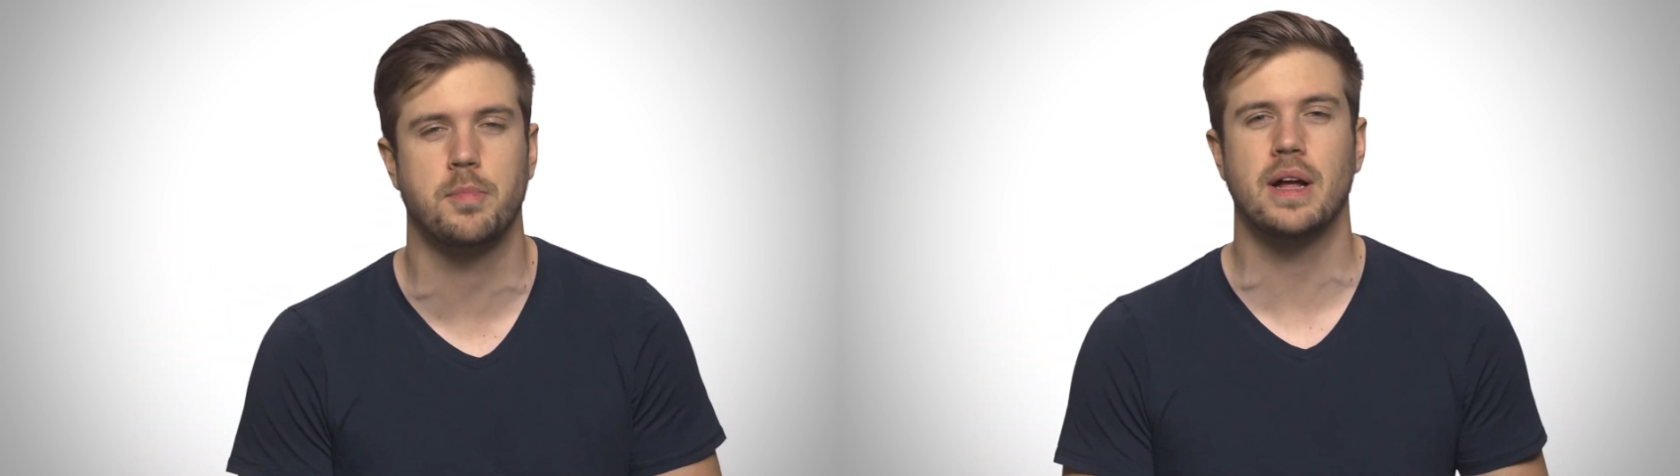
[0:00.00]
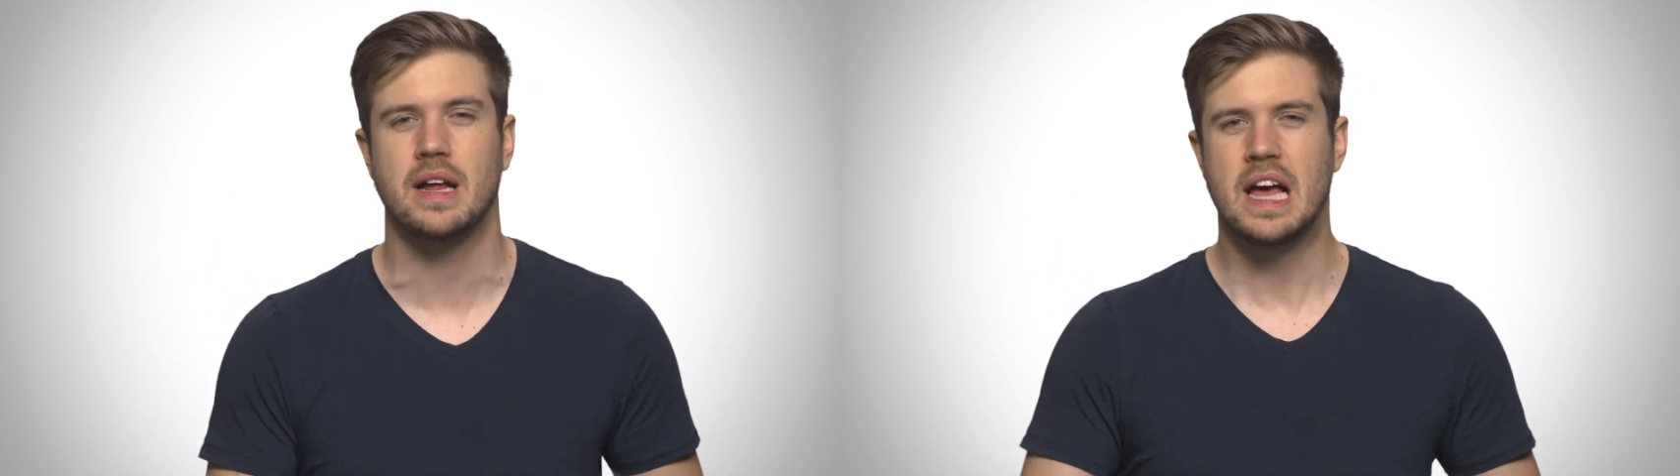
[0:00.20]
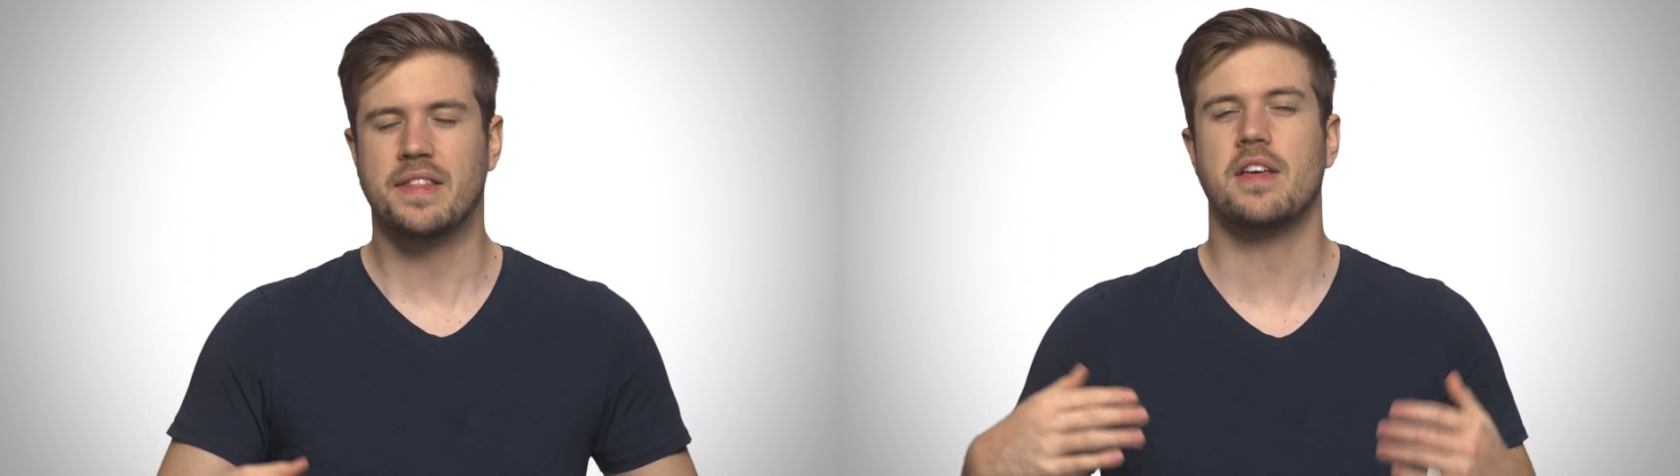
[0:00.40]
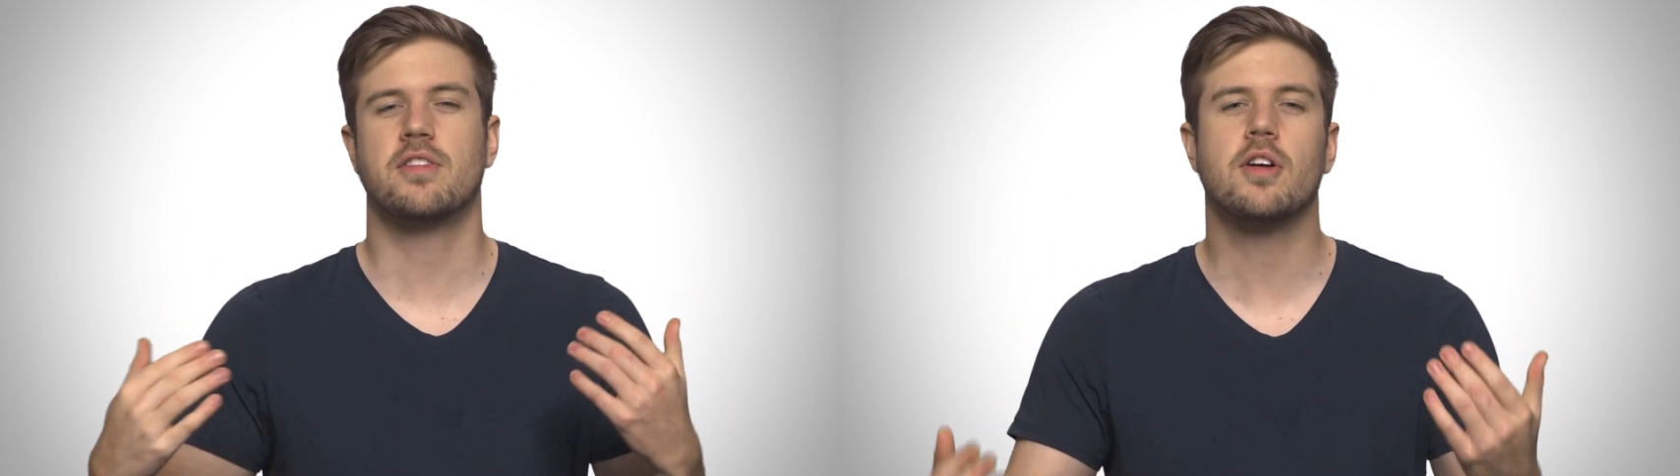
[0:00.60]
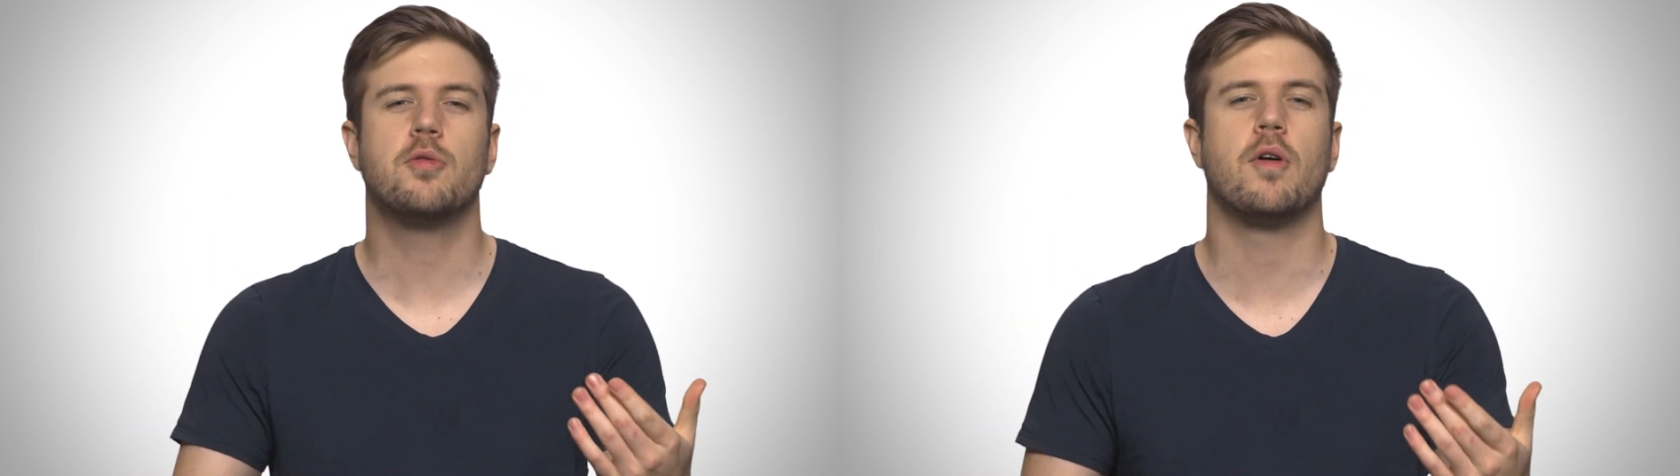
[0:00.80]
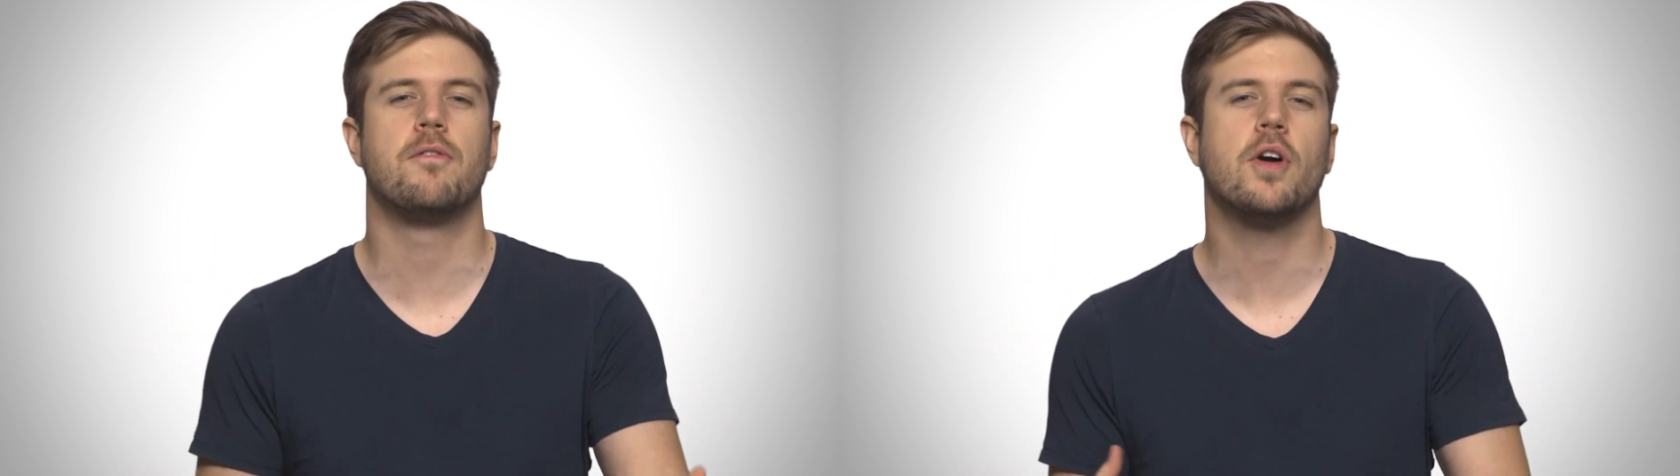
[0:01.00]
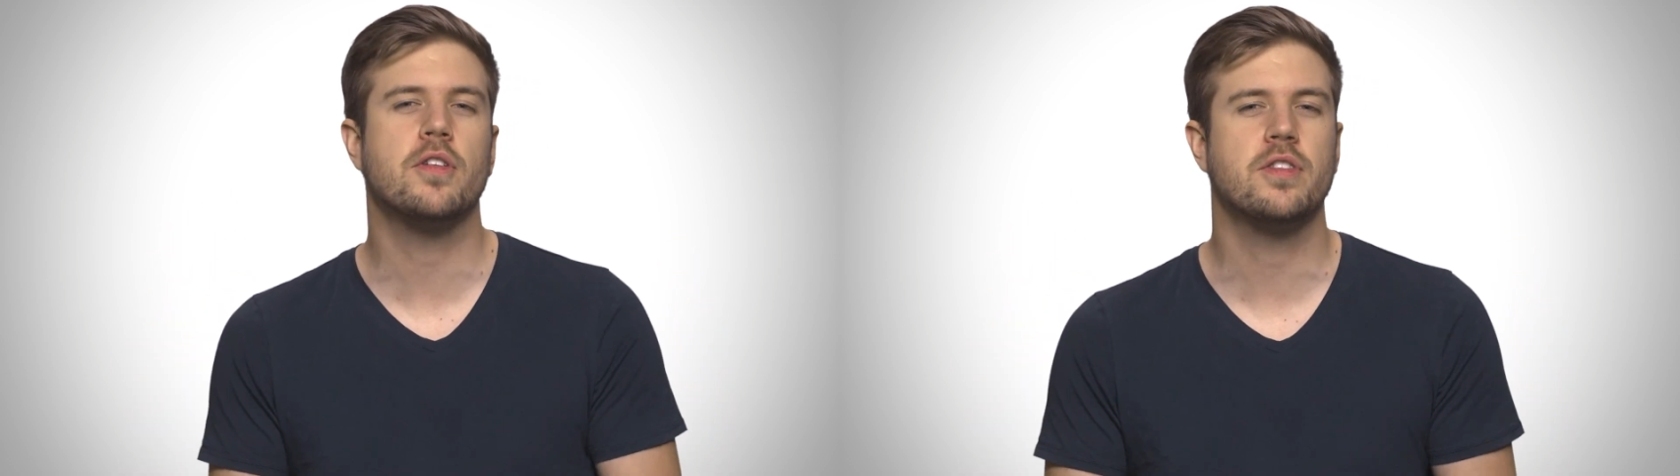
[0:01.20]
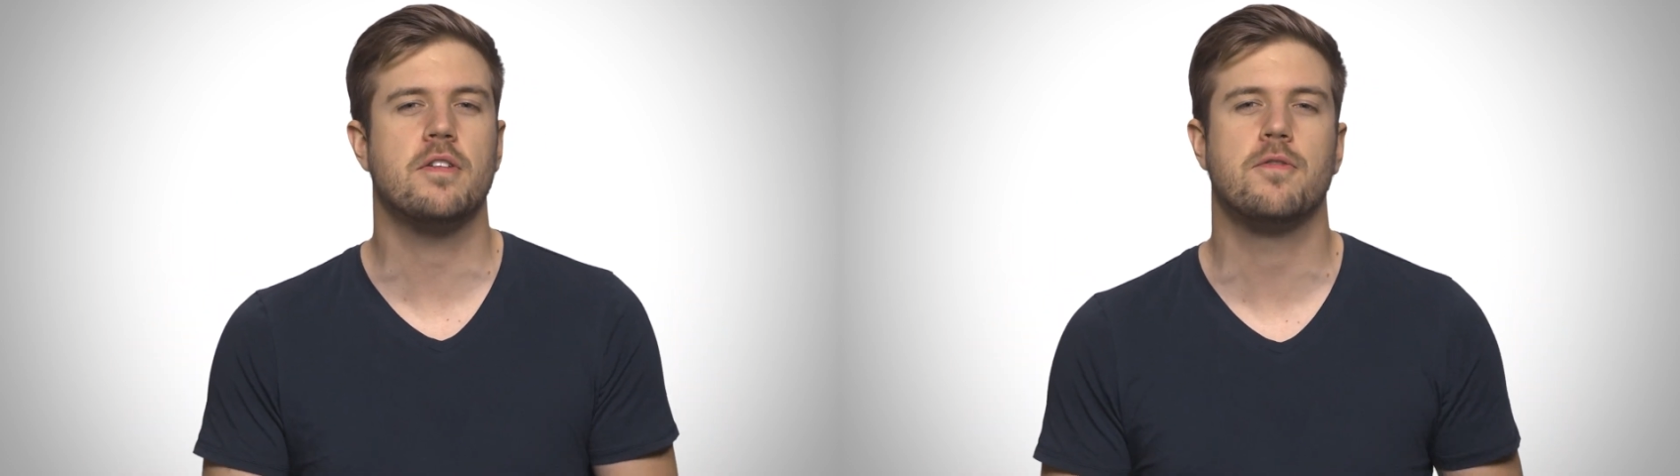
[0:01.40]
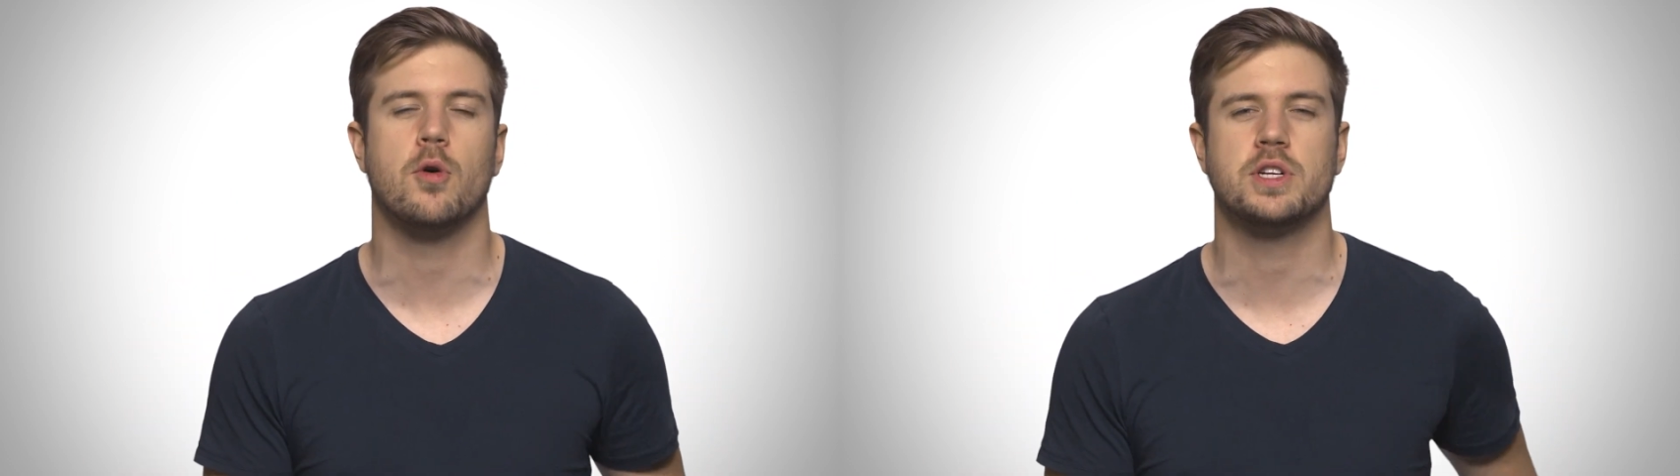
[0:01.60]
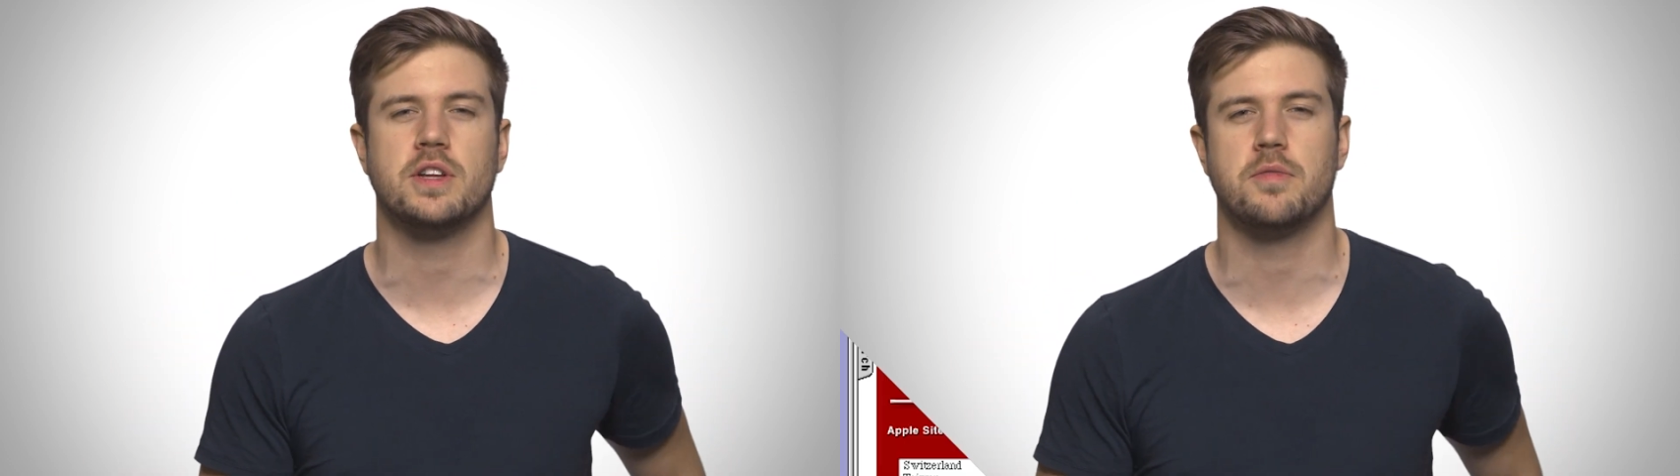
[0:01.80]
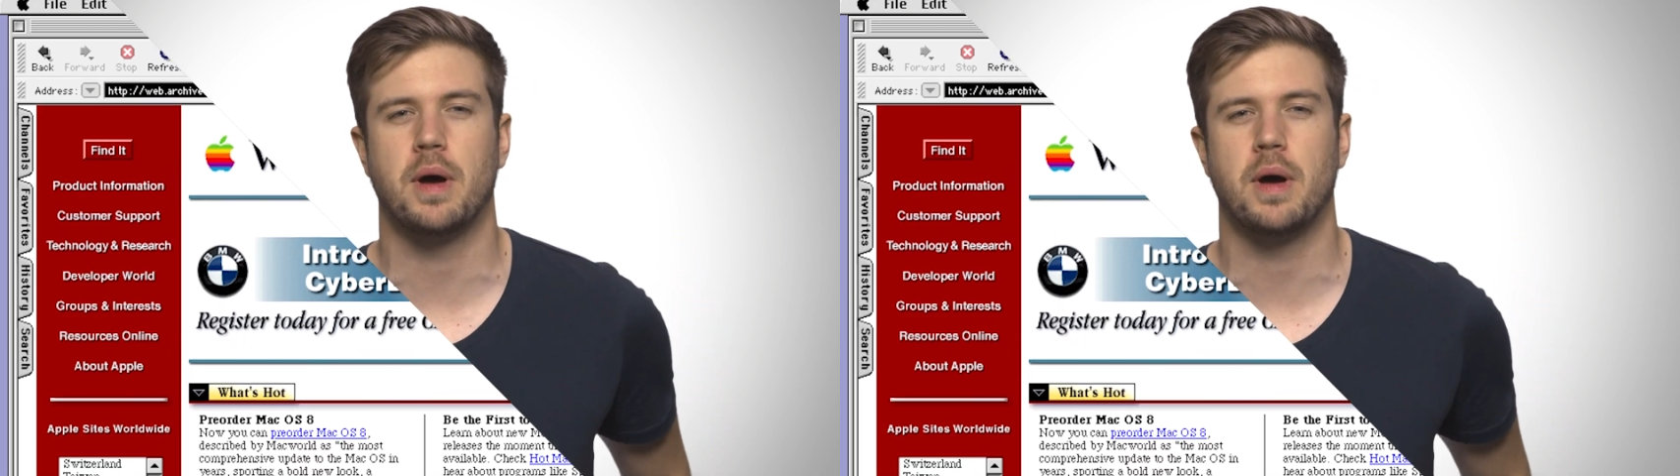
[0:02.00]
but they started to reverse their fortunes